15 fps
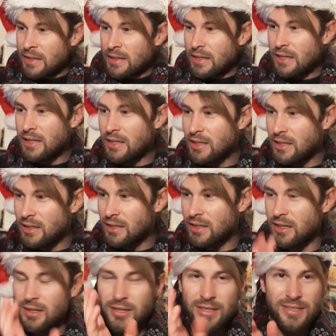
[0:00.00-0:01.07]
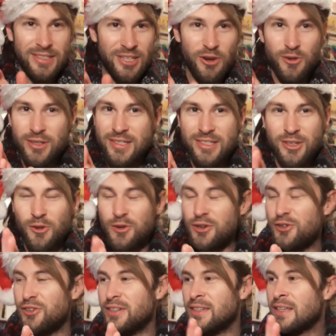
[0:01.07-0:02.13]
to... so it's so
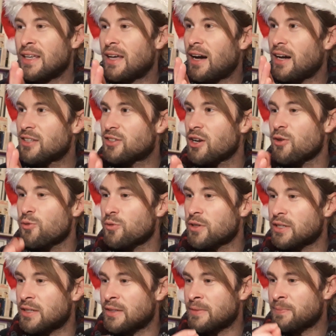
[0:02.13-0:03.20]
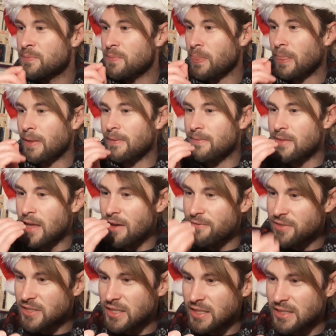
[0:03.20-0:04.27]
annoying. I don't want to
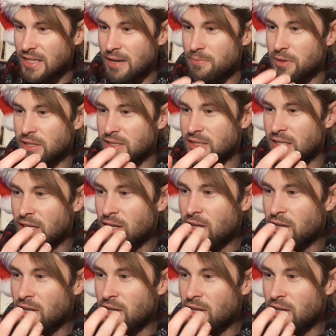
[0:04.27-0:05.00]
emphasize that because